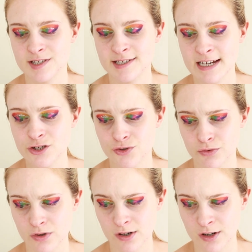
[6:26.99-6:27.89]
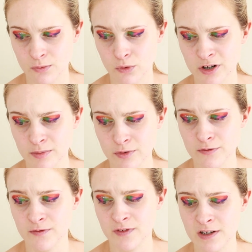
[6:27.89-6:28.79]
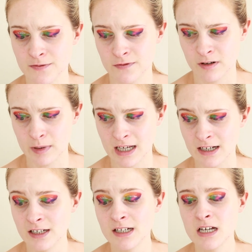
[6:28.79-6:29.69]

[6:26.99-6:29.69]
stay true colour, waterproof, vegan formula,